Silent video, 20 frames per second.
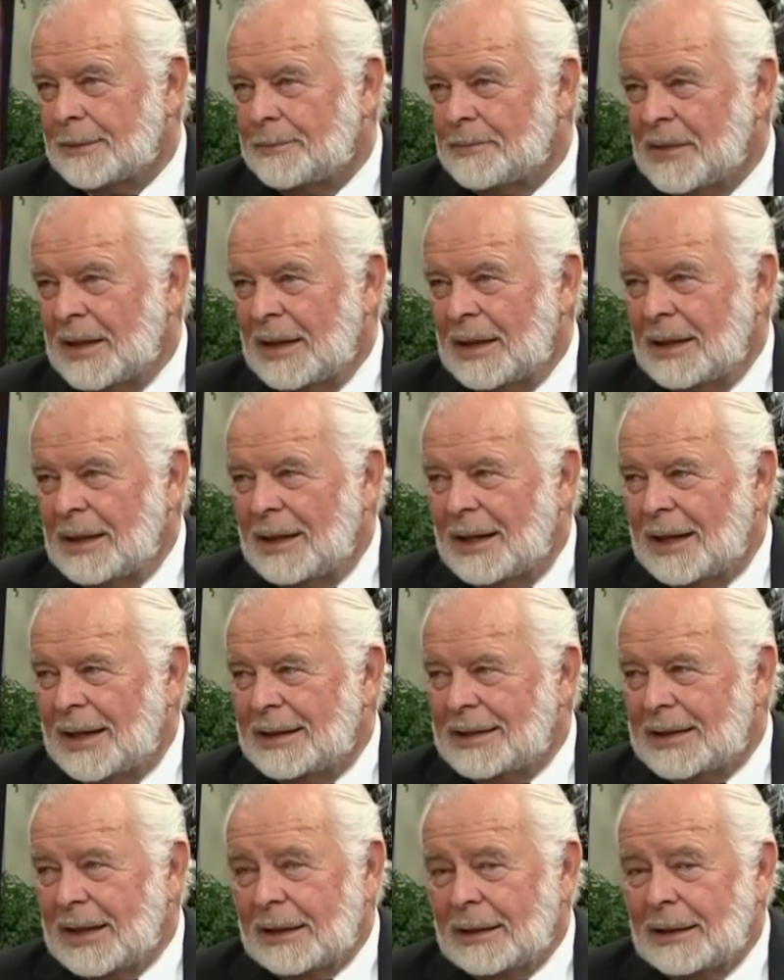
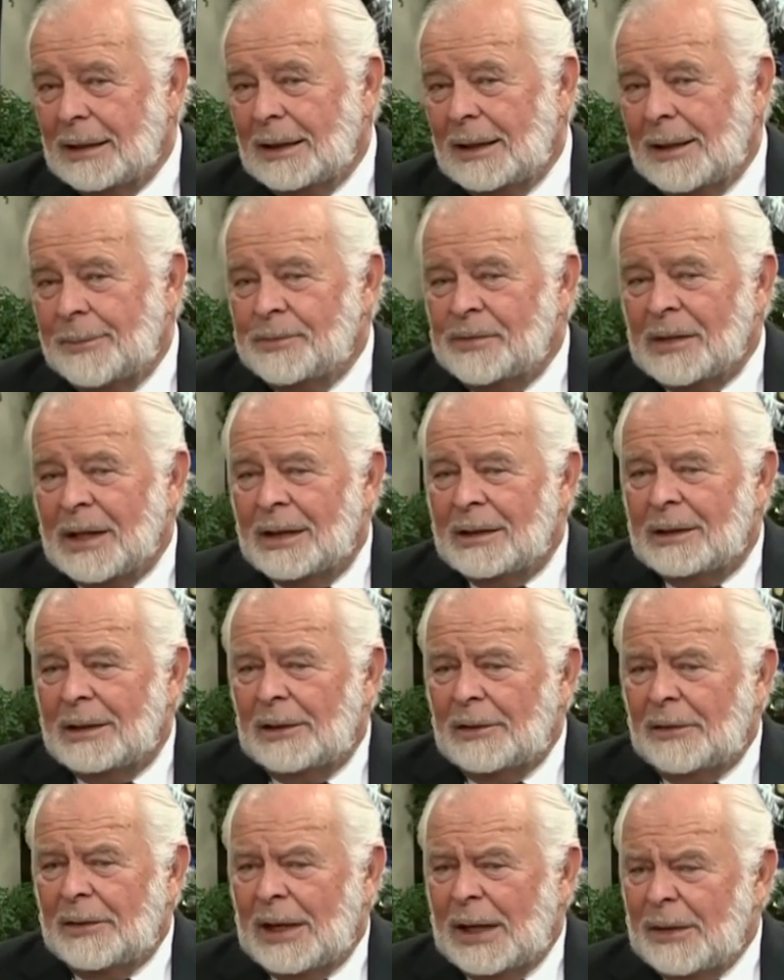And secondly,
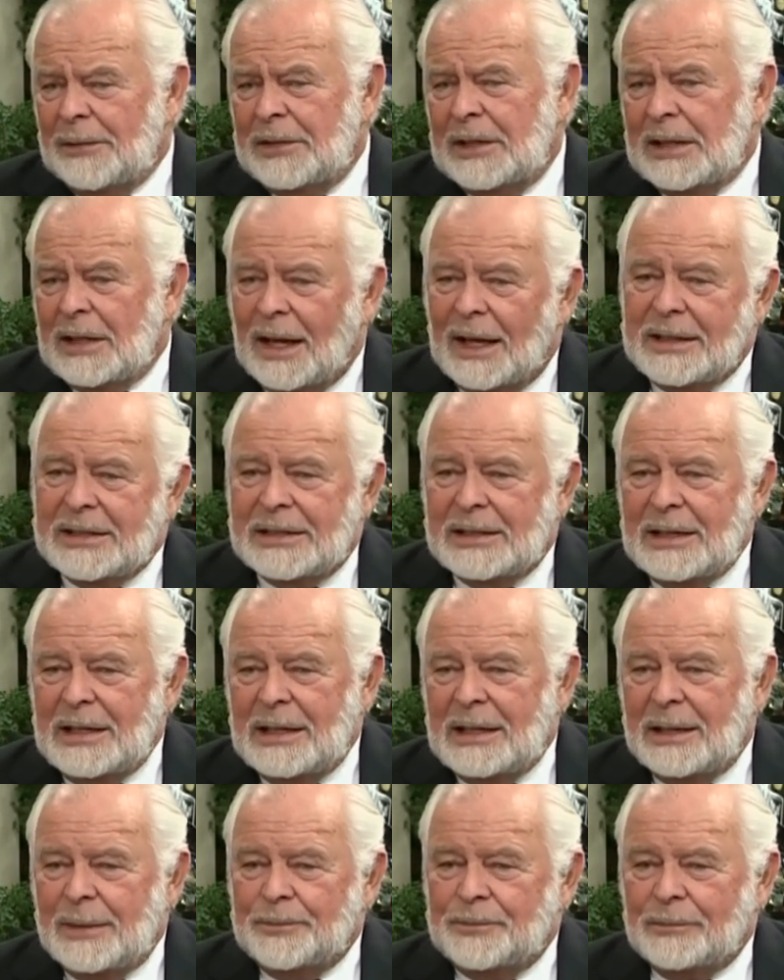the
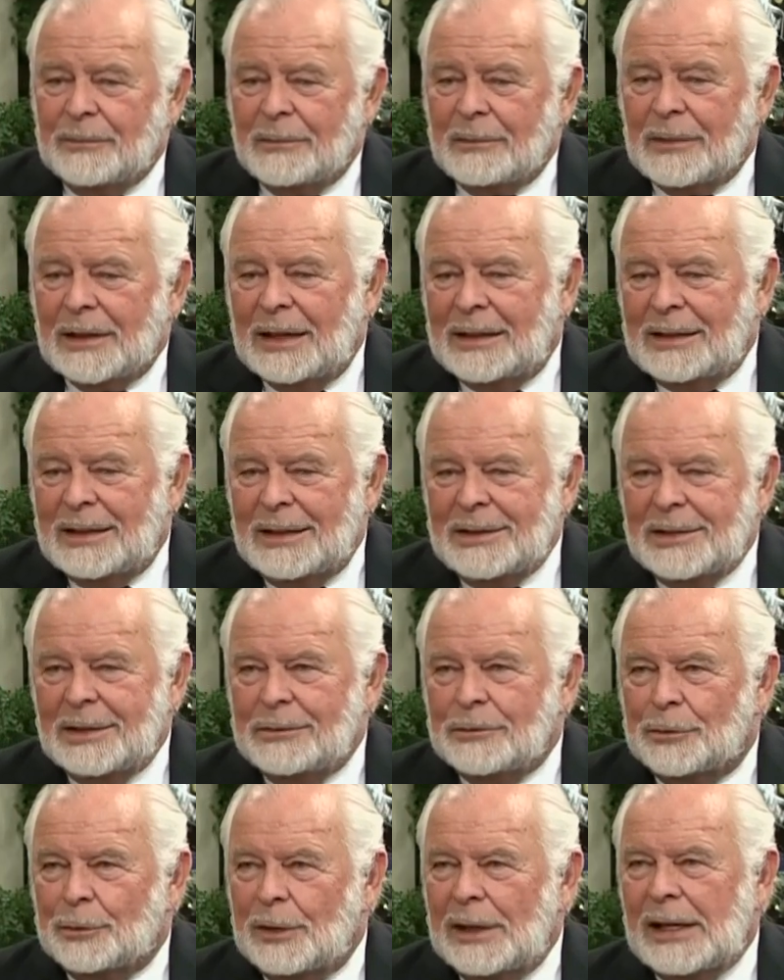FDIC
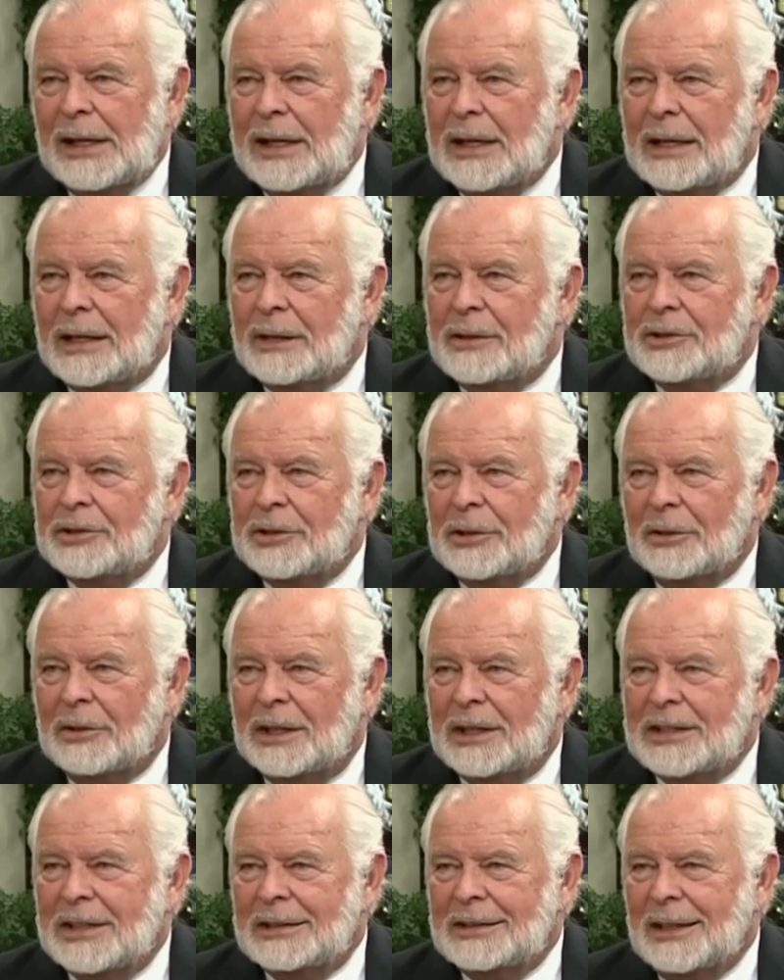isn't really
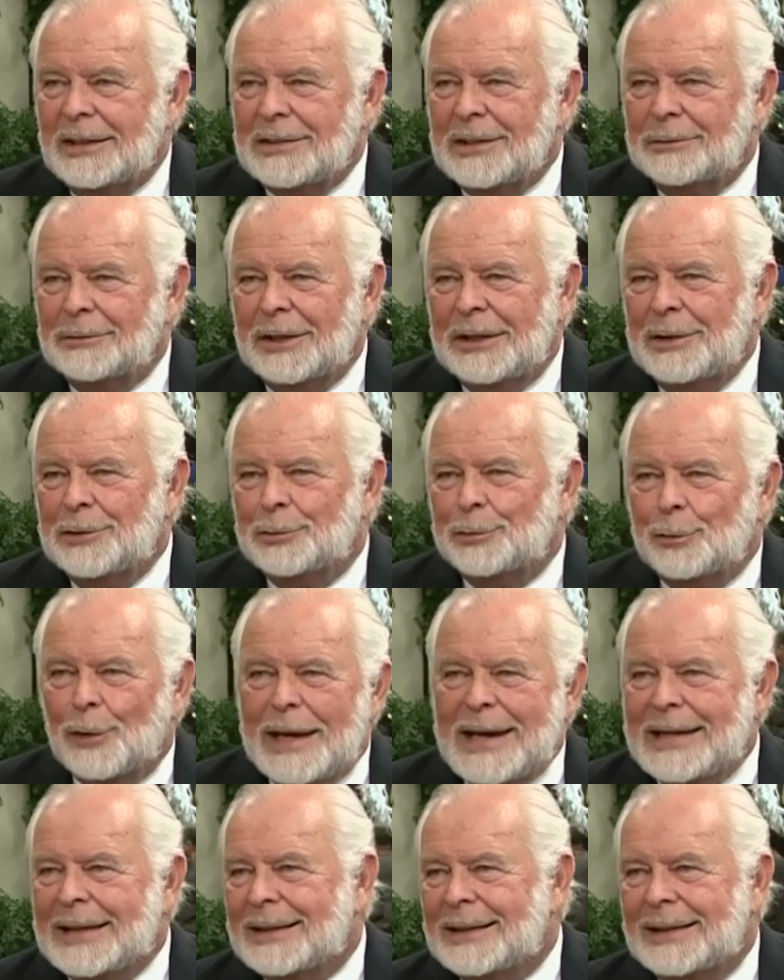insurance. It doesn't really
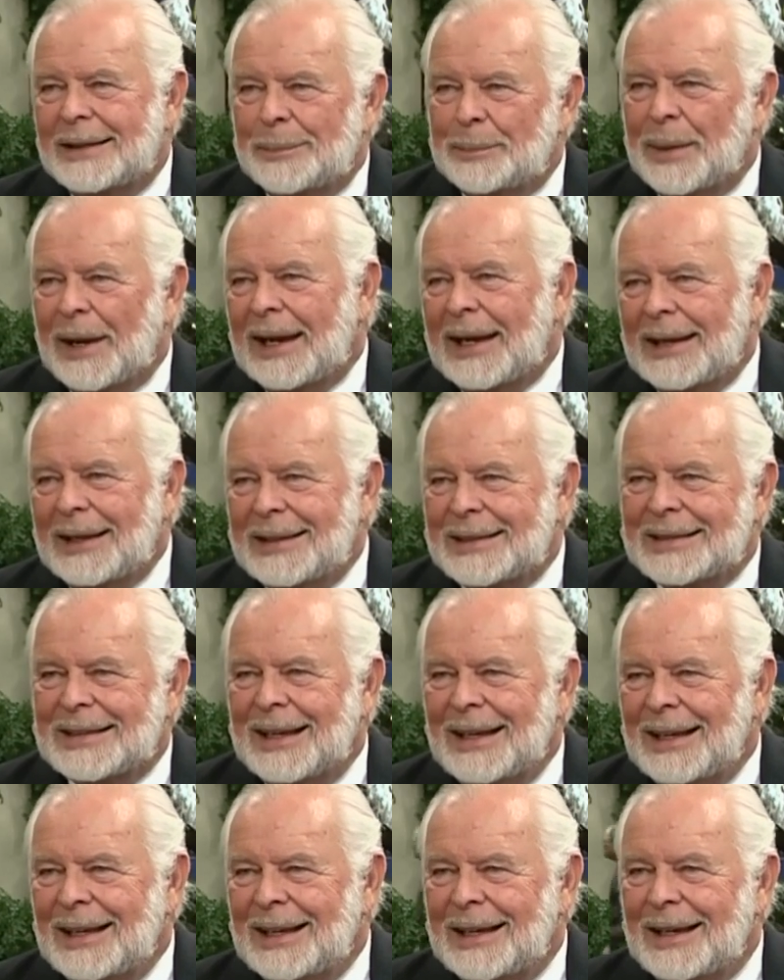rate the banks.